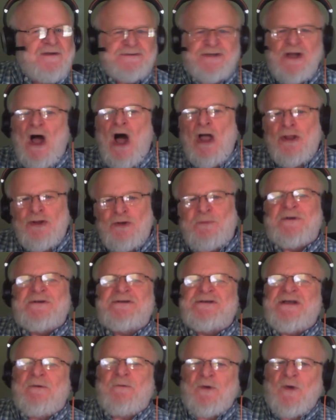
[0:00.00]
There's a
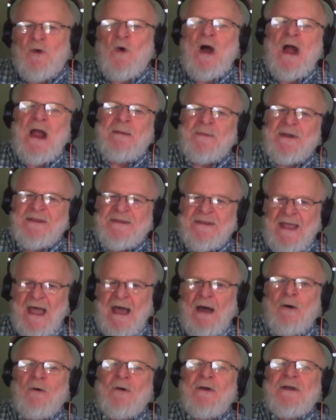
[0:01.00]
100% requirement
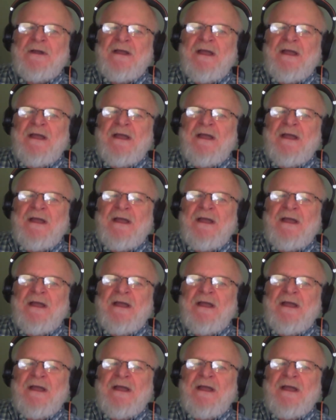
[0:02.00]
now.